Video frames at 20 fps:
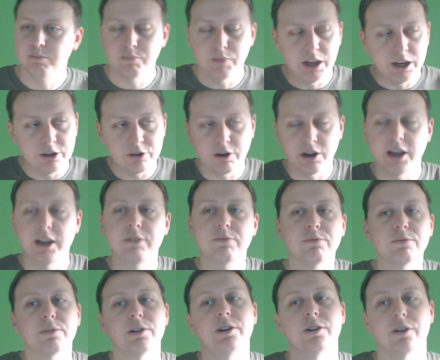in your
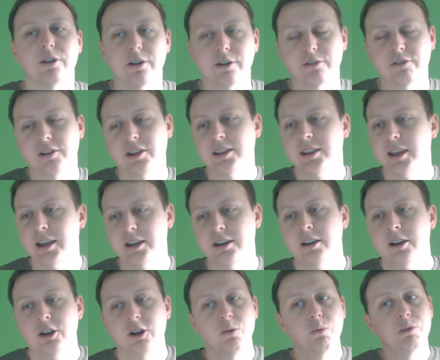head rehearse, and then
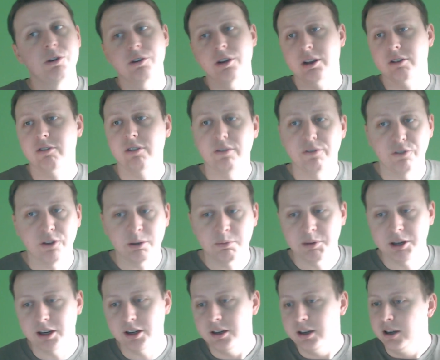when you're actually
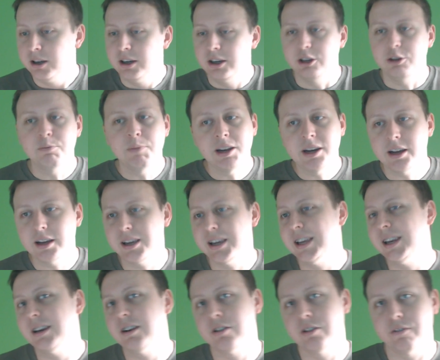filming it, you may not
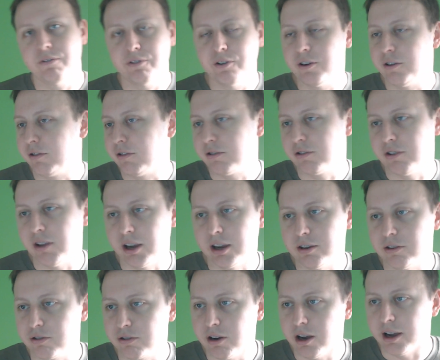get it on the first or
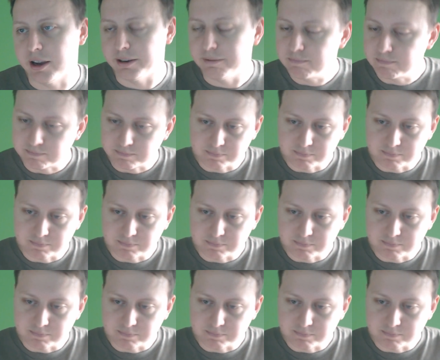second try,